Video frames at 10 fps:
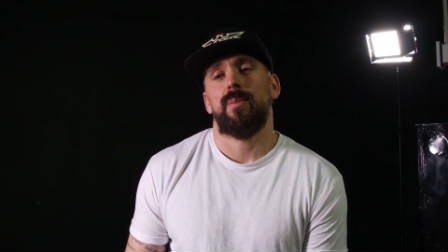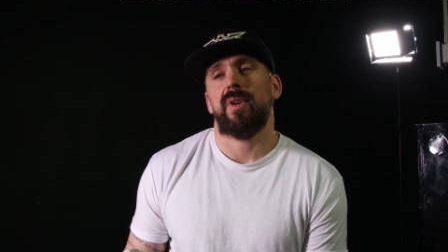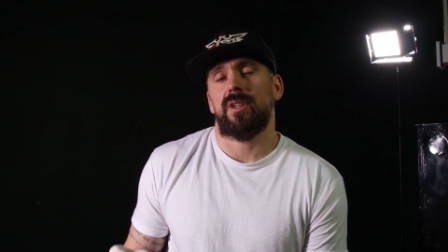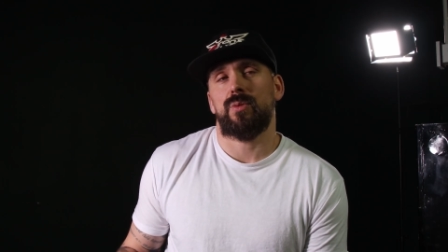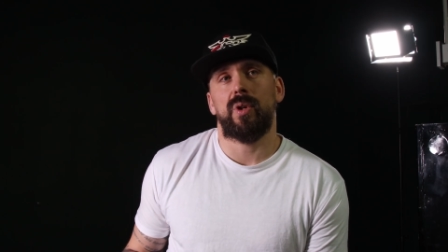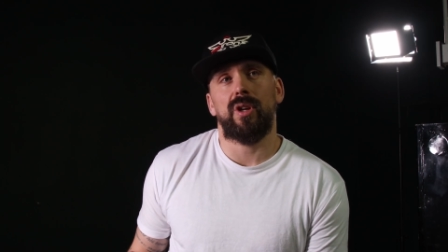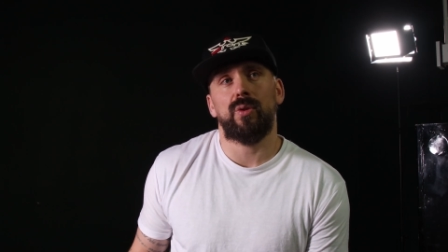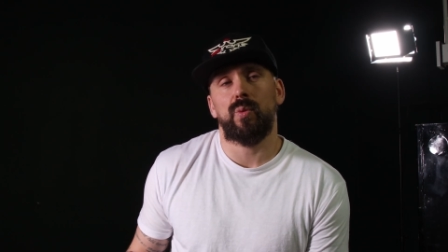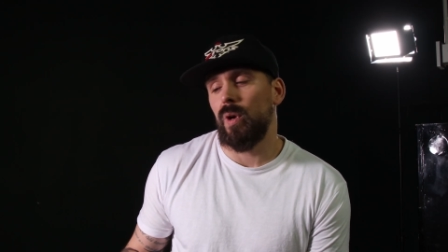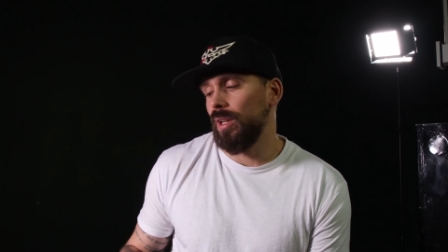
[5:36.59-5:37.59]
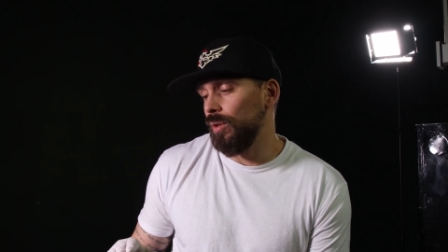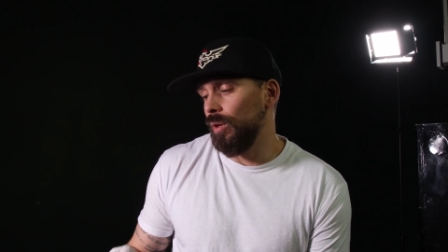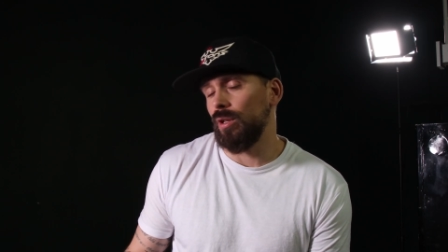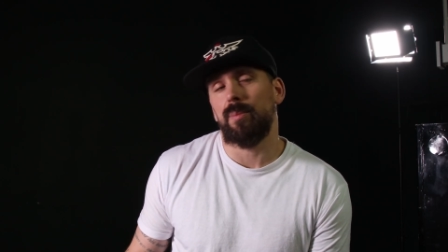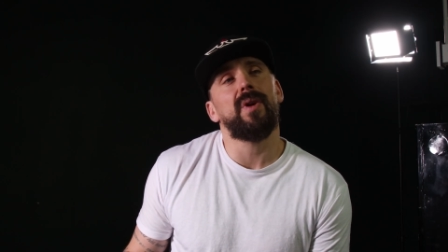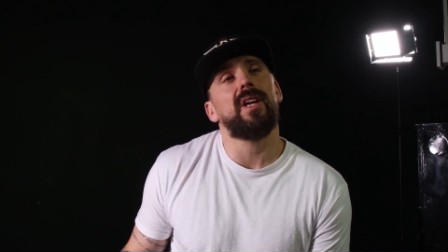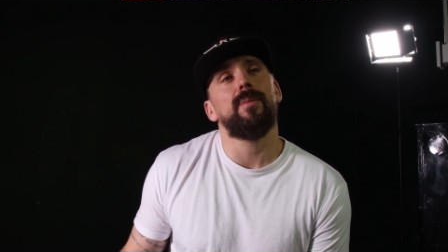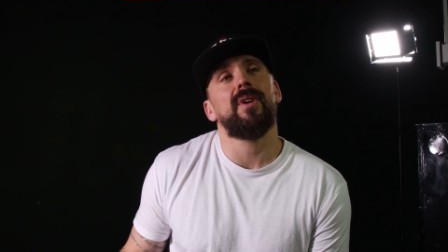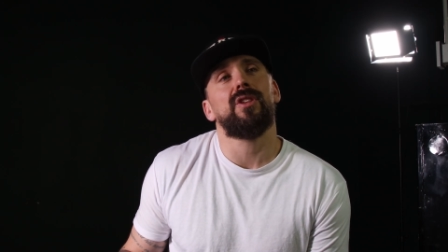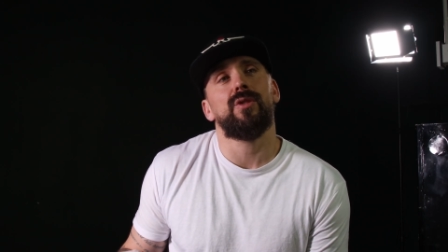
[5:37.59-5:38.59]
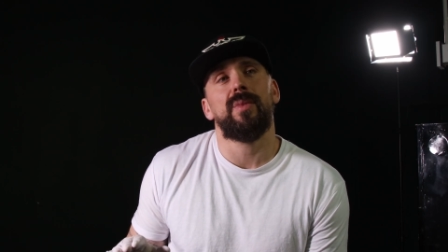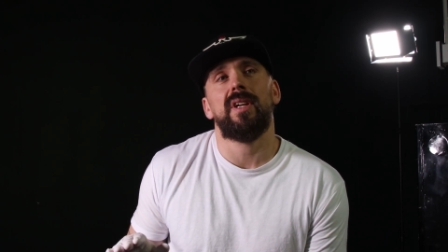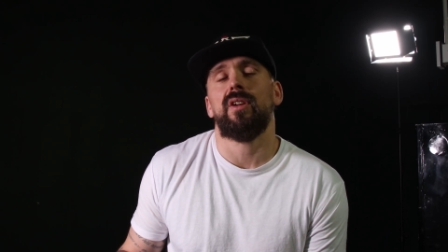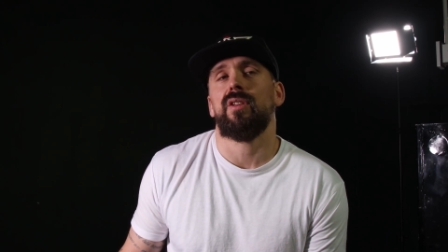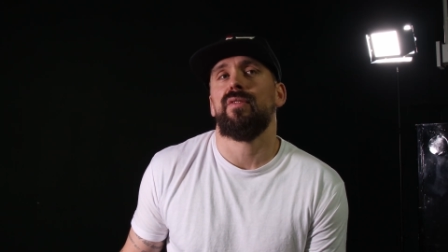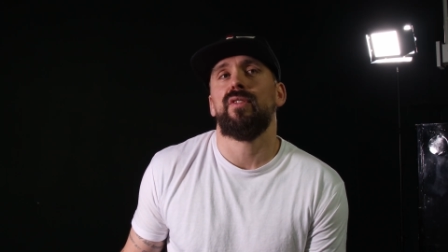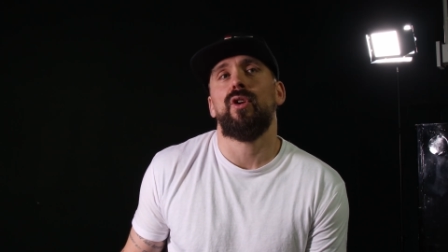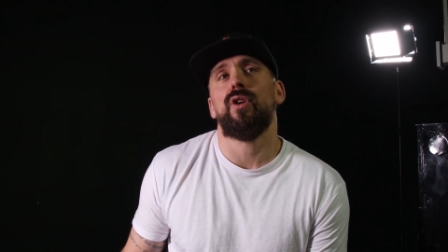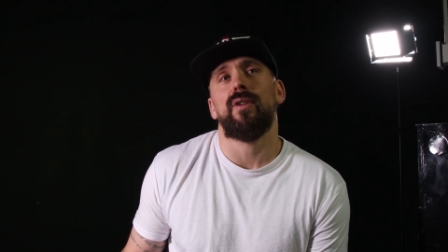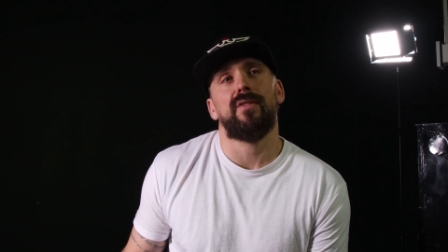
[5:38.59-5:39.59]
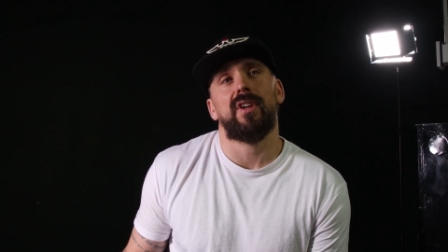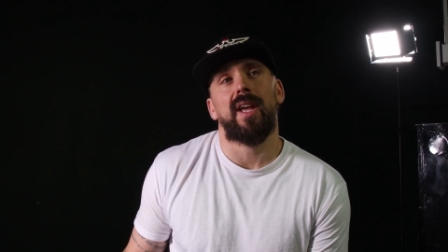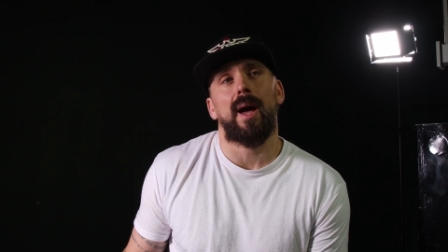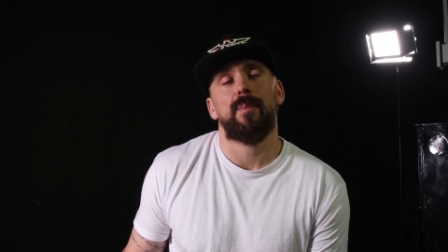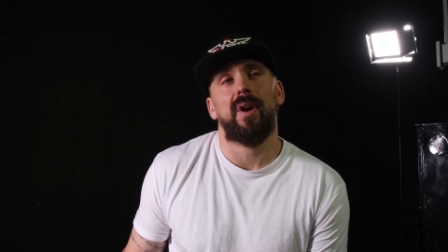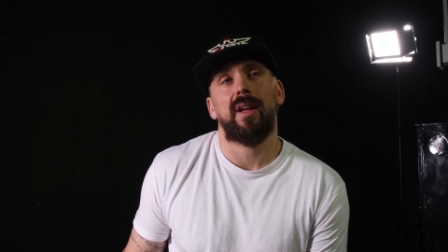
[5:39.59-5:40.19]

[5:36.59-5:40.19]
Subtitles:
because we don't want all the pigment to be on the floor of the cap.